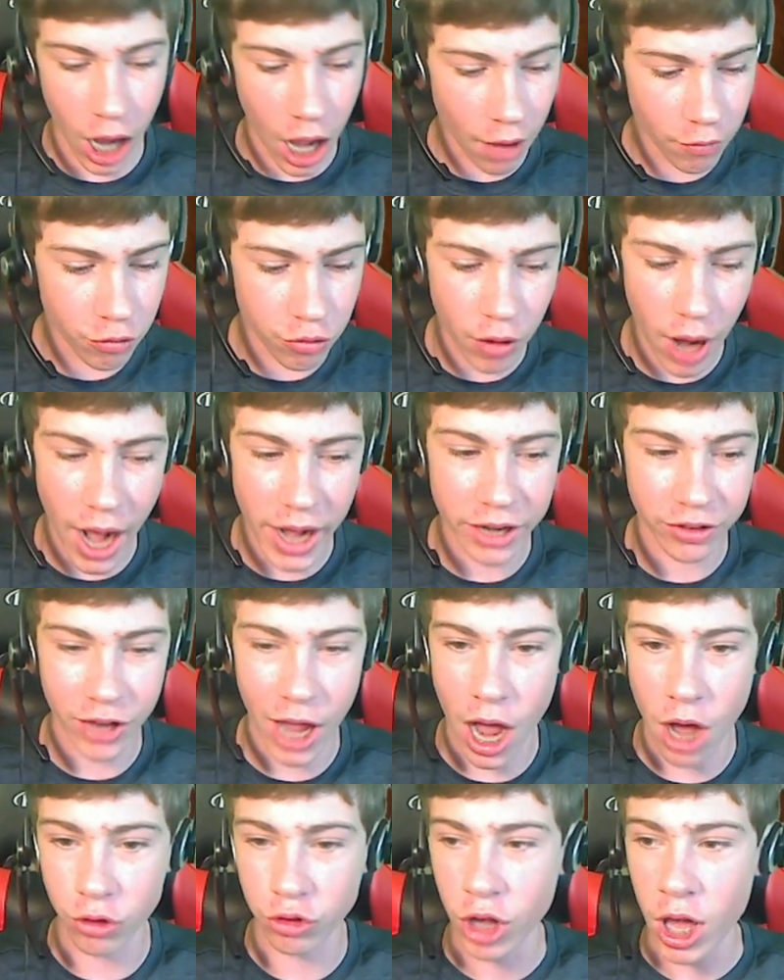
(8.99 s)
of Granny's
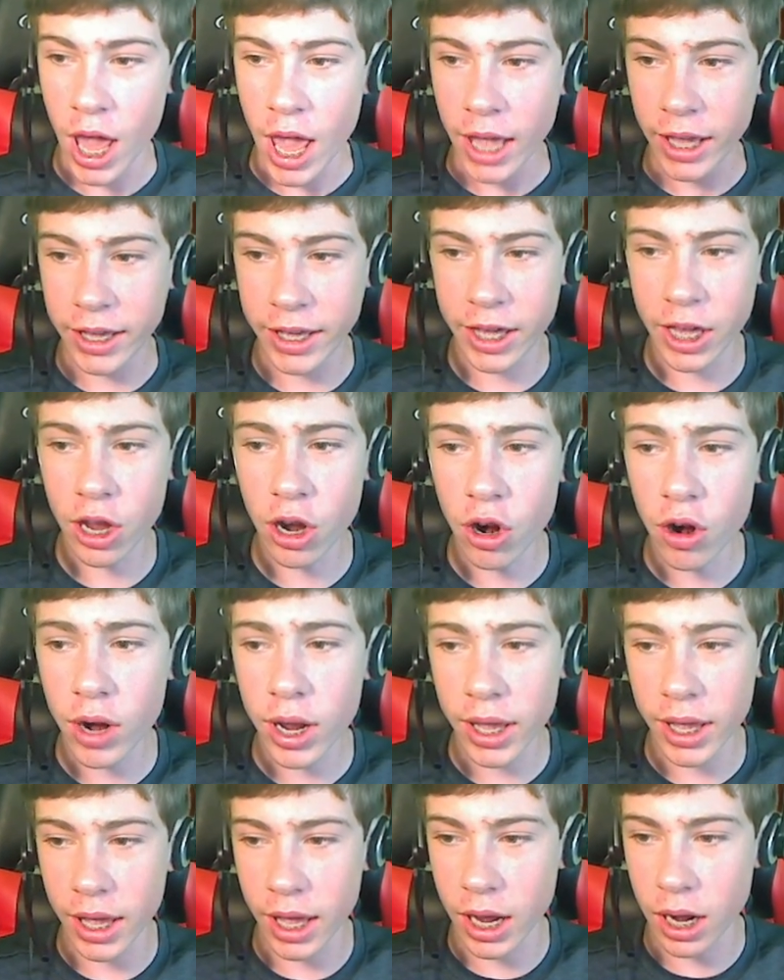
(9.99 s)
house here
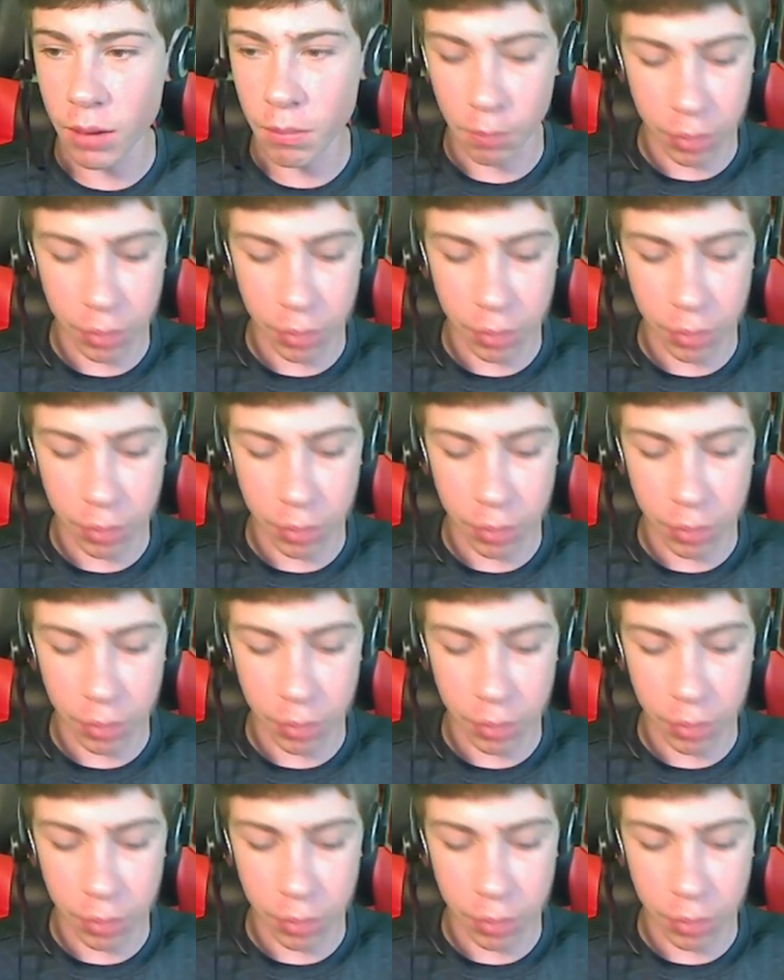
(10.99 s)
in